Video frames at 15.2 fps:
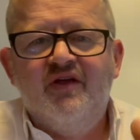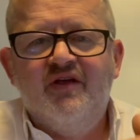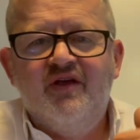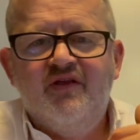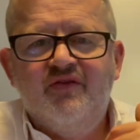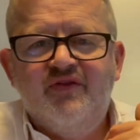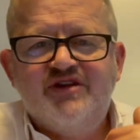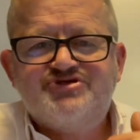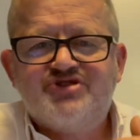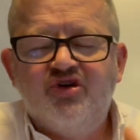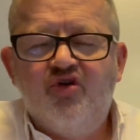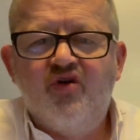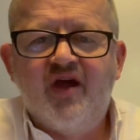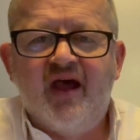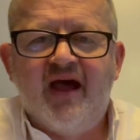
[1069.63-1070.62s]
this
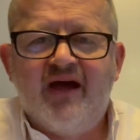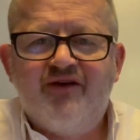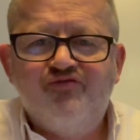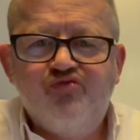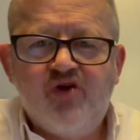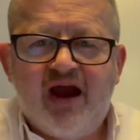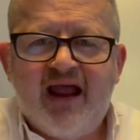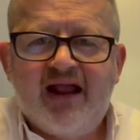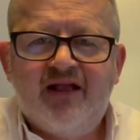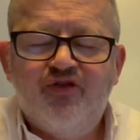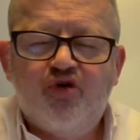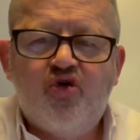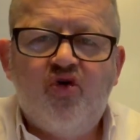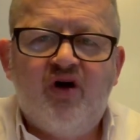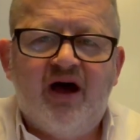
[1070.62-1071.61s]
lawyer rang the
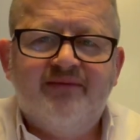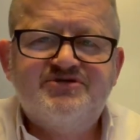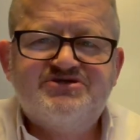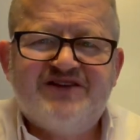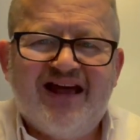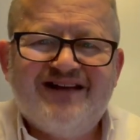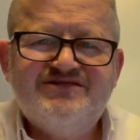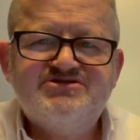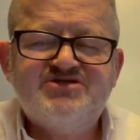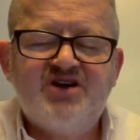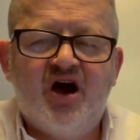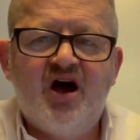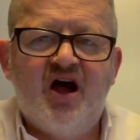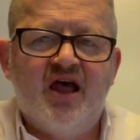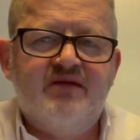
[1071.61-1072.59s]
court up 10
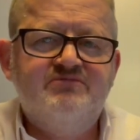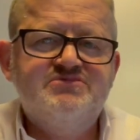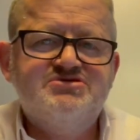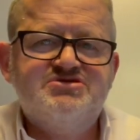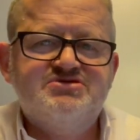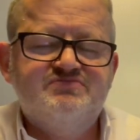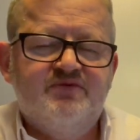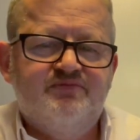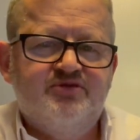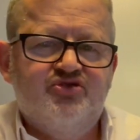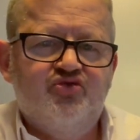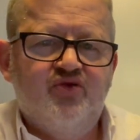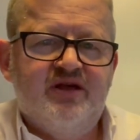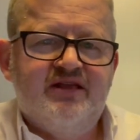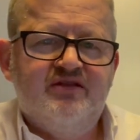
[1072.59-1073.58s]
times
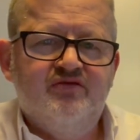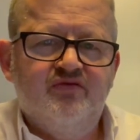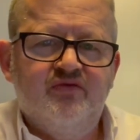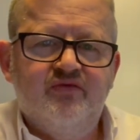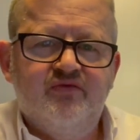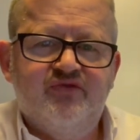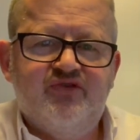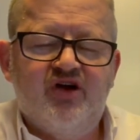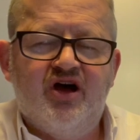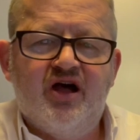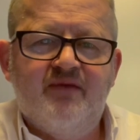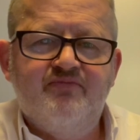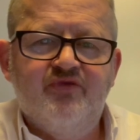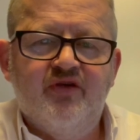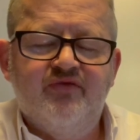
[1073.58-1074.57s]
between the
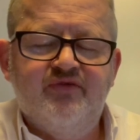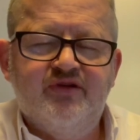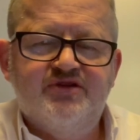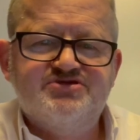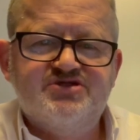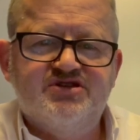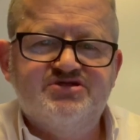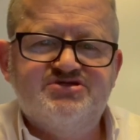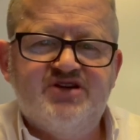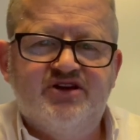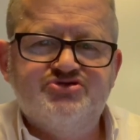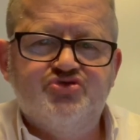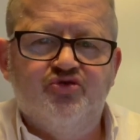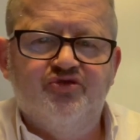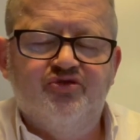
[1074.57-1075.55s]
time that this
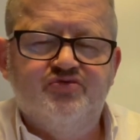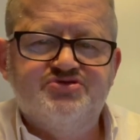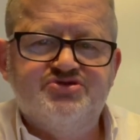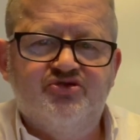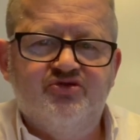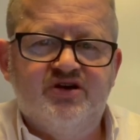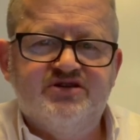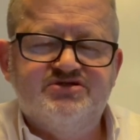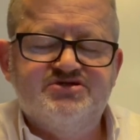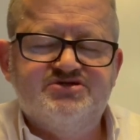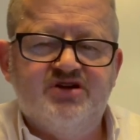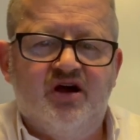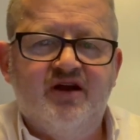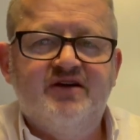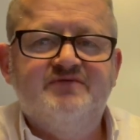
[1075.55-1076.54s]
consent order was agreed and
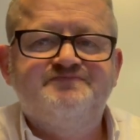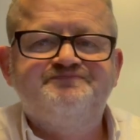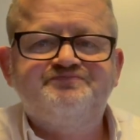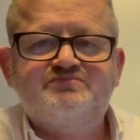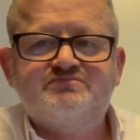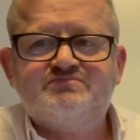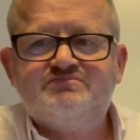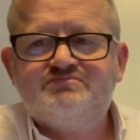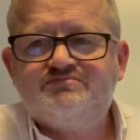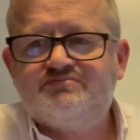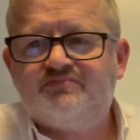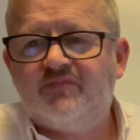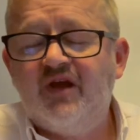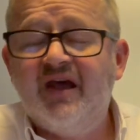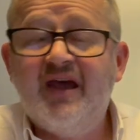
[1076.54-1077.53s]
signed,
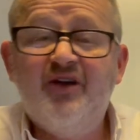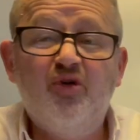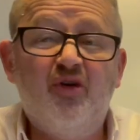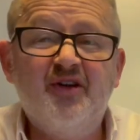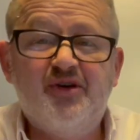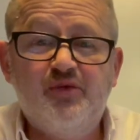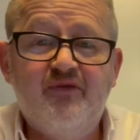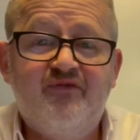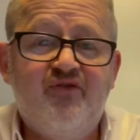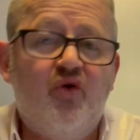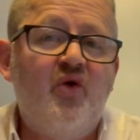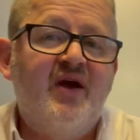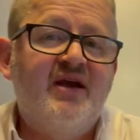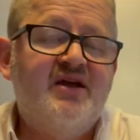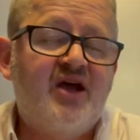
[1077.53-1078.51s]
in order to
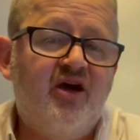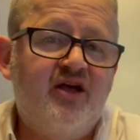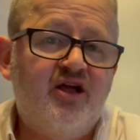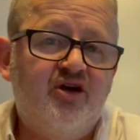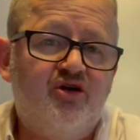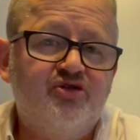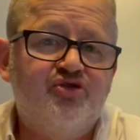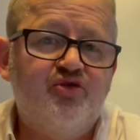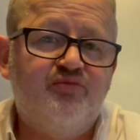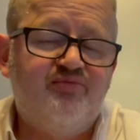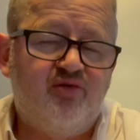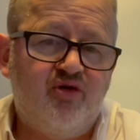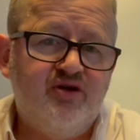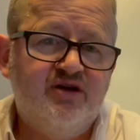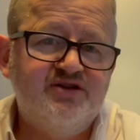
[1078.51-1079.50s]
avoid going along to a
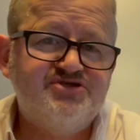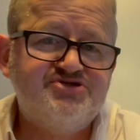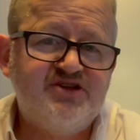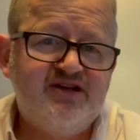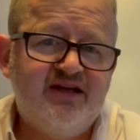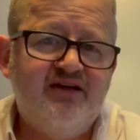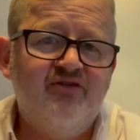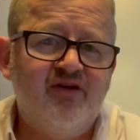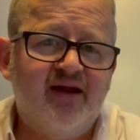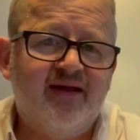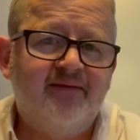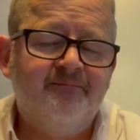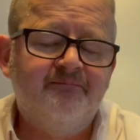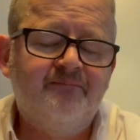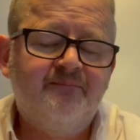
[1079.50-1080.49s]
pointless
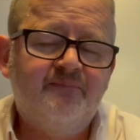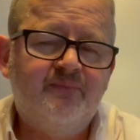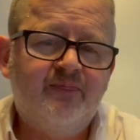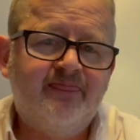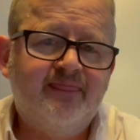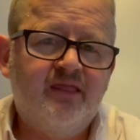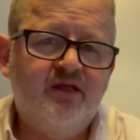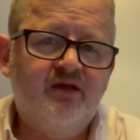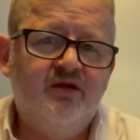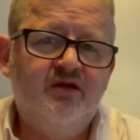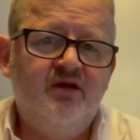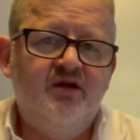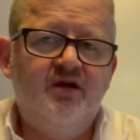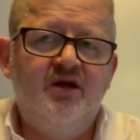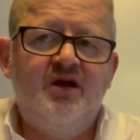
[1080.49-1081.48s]
hearing,
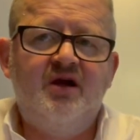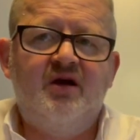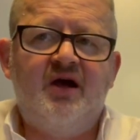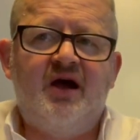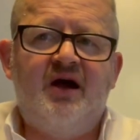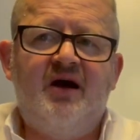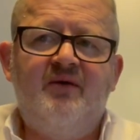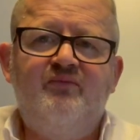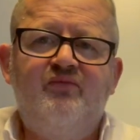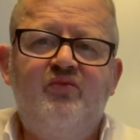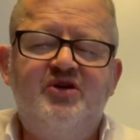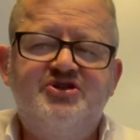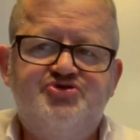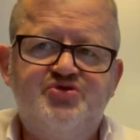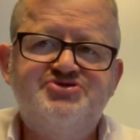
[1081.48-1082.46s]

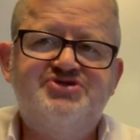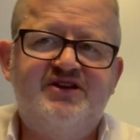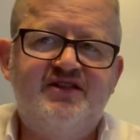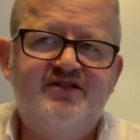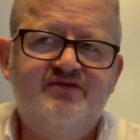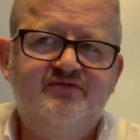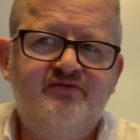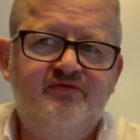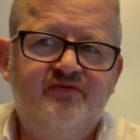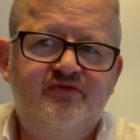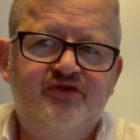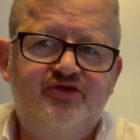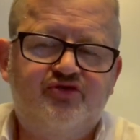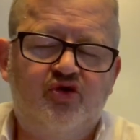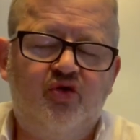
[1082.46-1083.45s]
which was in
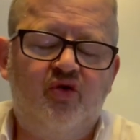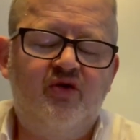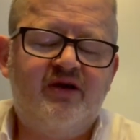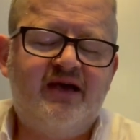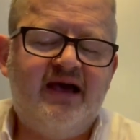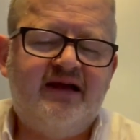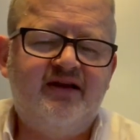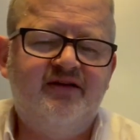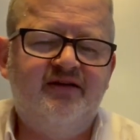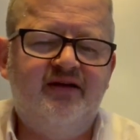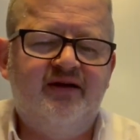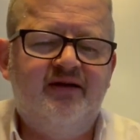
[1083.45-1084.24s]
the court calendar.